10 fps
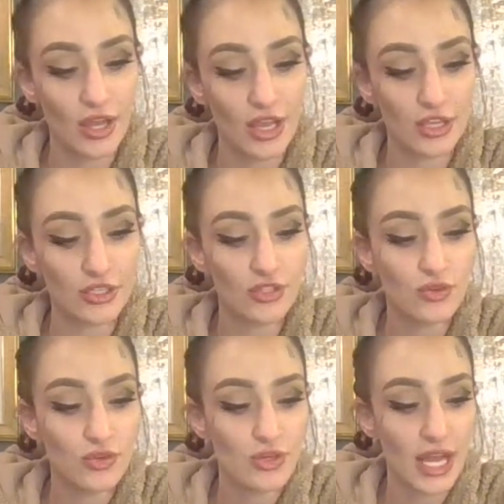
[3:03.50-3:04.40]
As
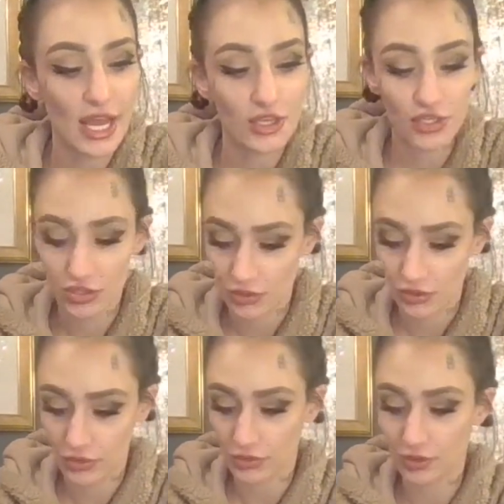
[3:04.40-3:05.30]
soon as
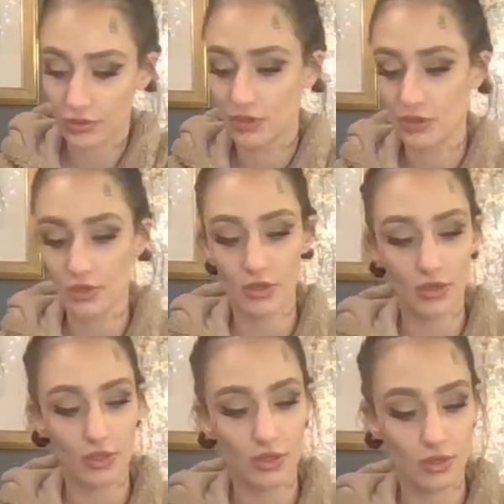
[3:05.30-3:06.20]
you...
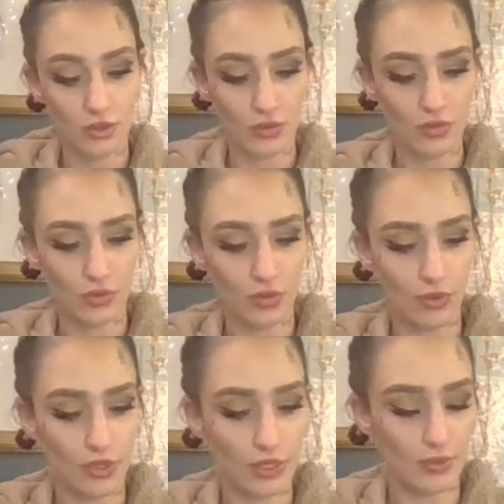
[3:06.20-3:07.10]
Ooh,
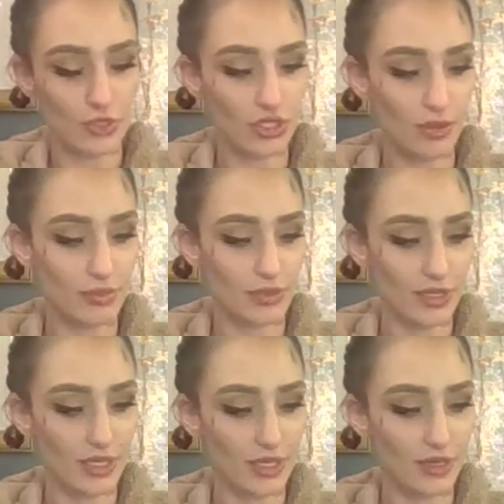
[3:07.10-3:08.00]
hold on, one jump
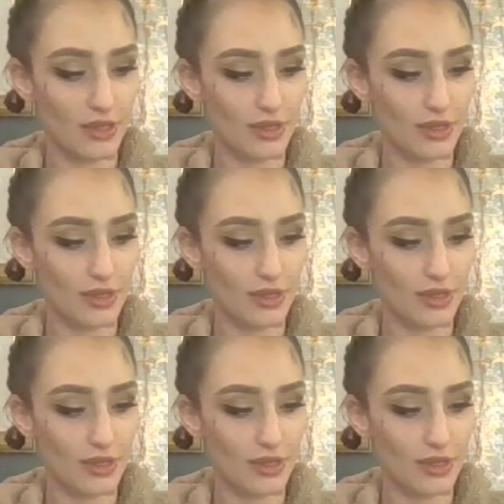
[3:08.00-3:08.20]
right here.